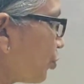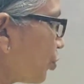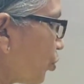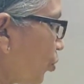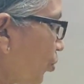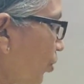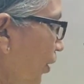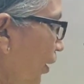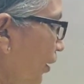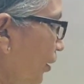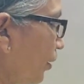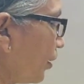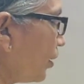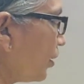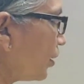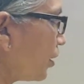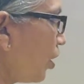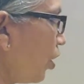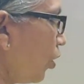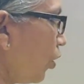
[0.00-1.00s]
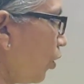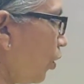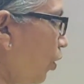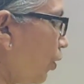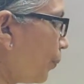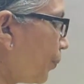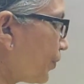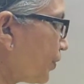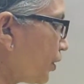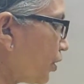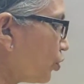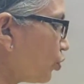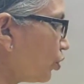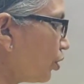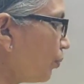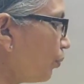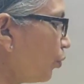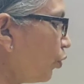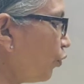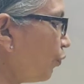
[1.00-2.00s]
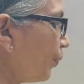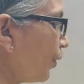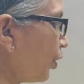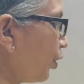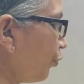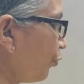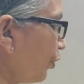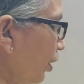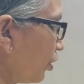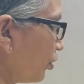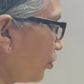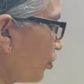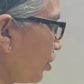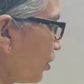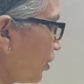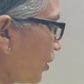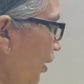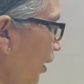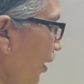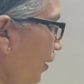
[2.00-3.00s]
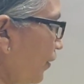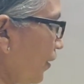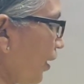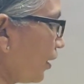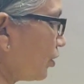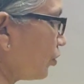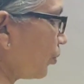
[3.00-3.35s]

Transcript: I've shown like this, opposite to the movement of electrons, and